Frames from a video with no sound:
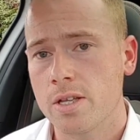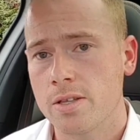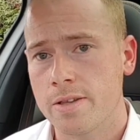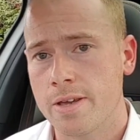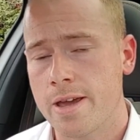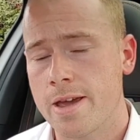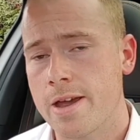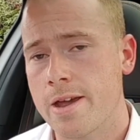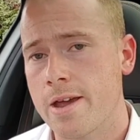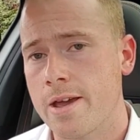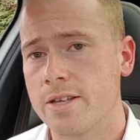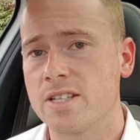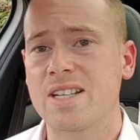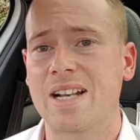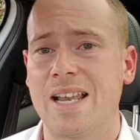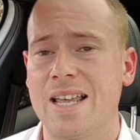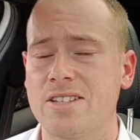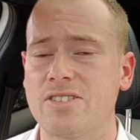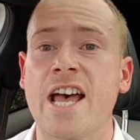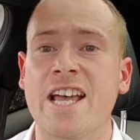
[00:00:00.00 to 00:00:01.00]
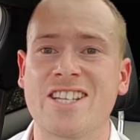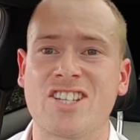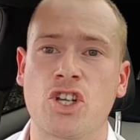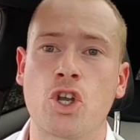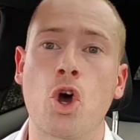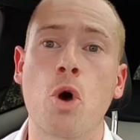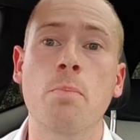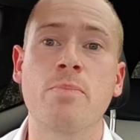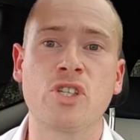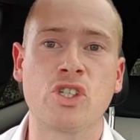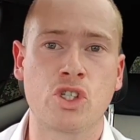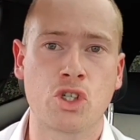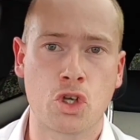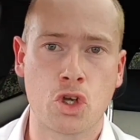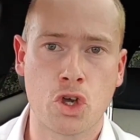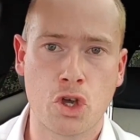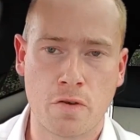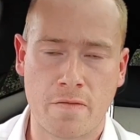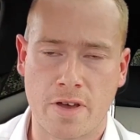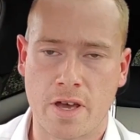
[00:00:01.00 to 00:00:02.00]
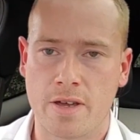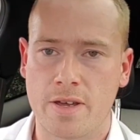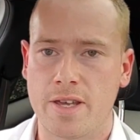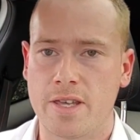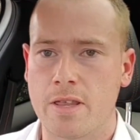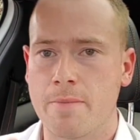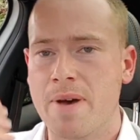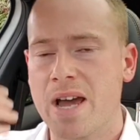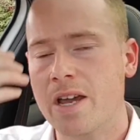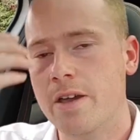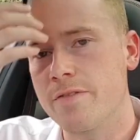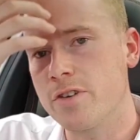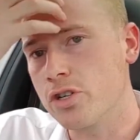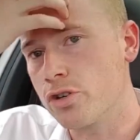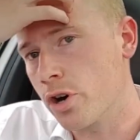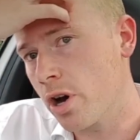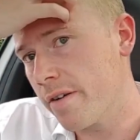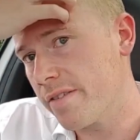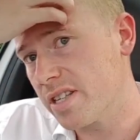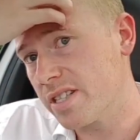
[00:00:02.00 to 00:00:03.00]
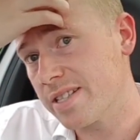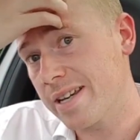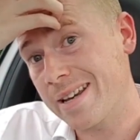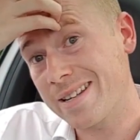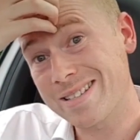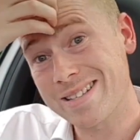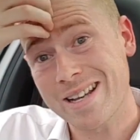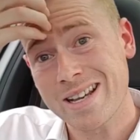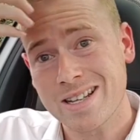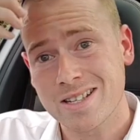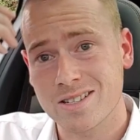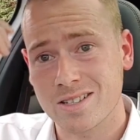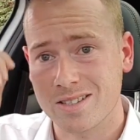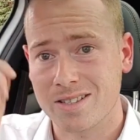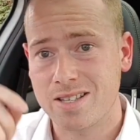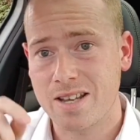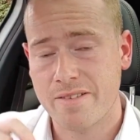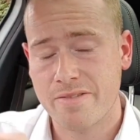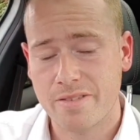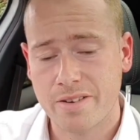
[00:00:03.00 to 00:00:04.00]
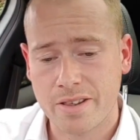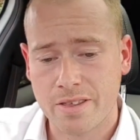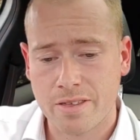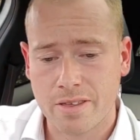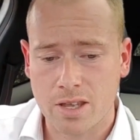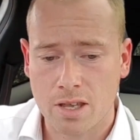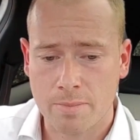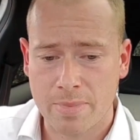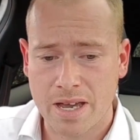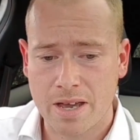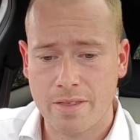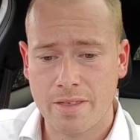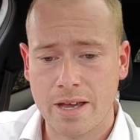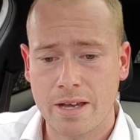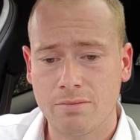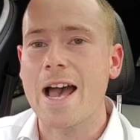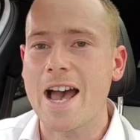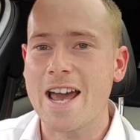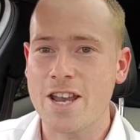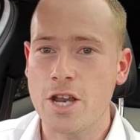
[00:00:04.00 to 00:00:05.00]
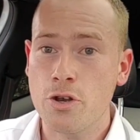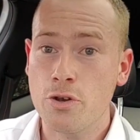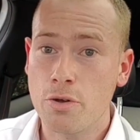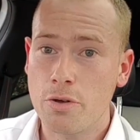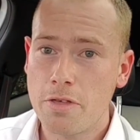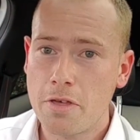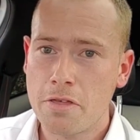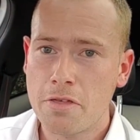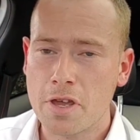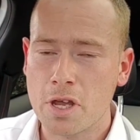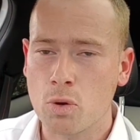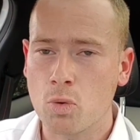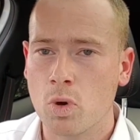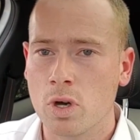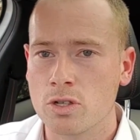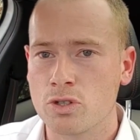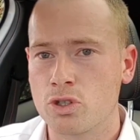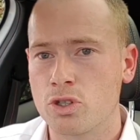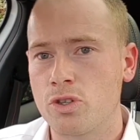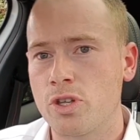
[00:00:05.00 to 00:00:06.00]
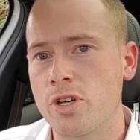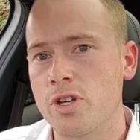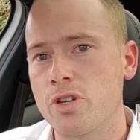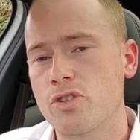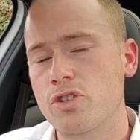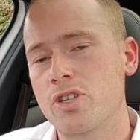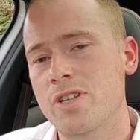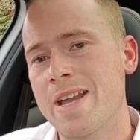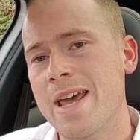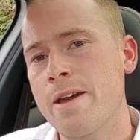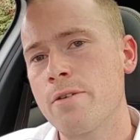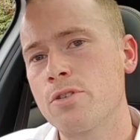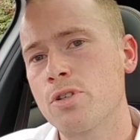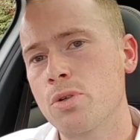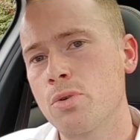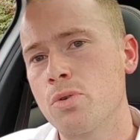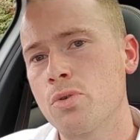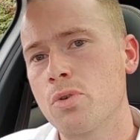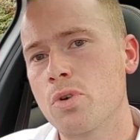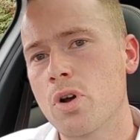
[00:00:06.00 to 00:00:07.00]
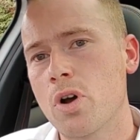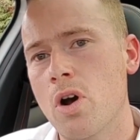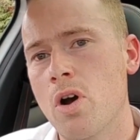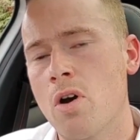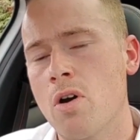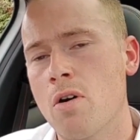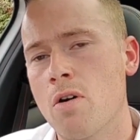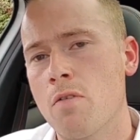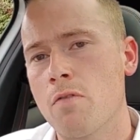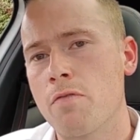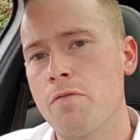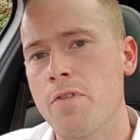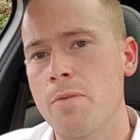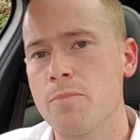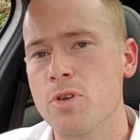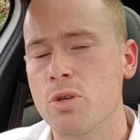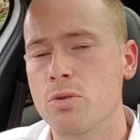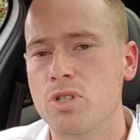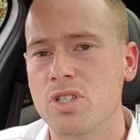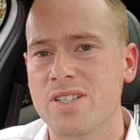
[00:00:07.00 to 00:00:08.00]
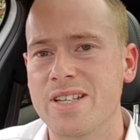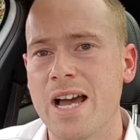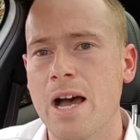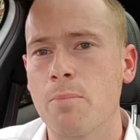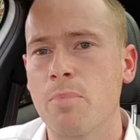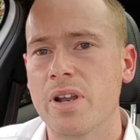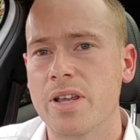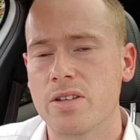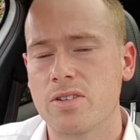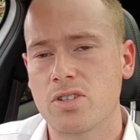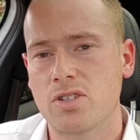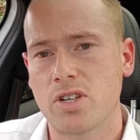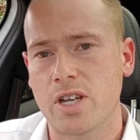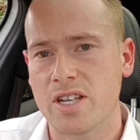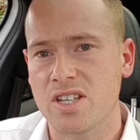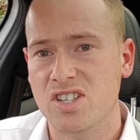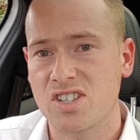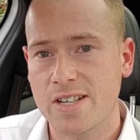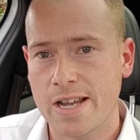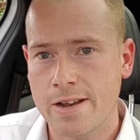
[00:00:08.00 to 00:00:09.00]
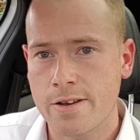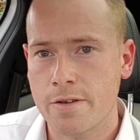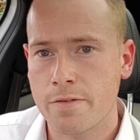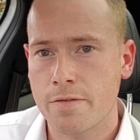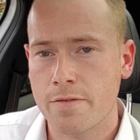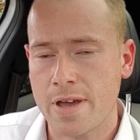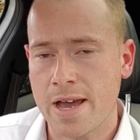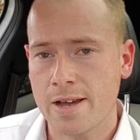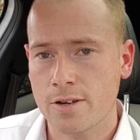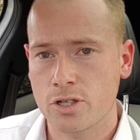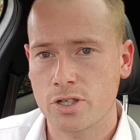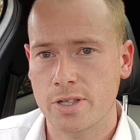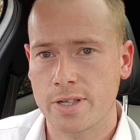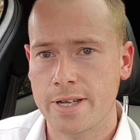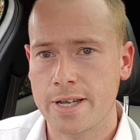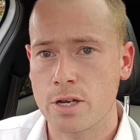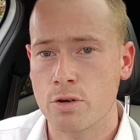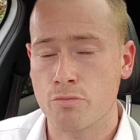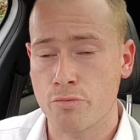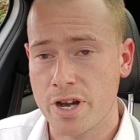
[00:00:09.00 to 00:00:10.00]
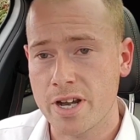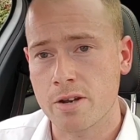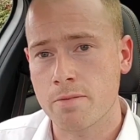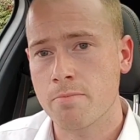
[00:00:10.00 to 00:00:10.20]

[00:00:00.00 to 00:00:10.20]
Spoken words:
It's classed as an observer in the back of your driving test, so definitely think about that. And another thing was, there's now talk of them using tablets instead of actually written